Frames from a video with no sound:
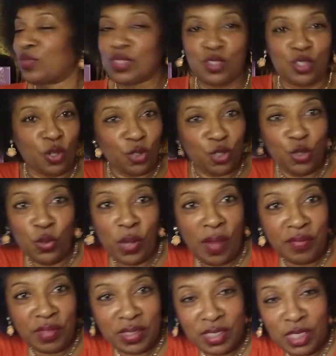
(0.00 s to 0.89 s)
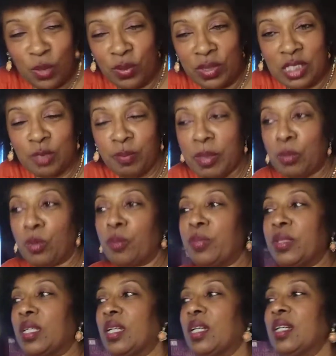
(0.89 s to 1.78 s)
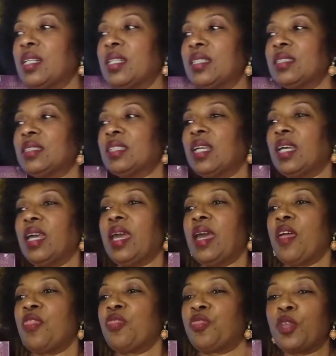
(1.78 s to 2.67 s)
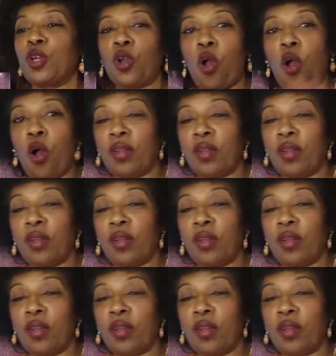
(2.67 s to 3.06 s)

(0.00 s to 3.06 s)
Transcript: So you don't have to deal with these people because they're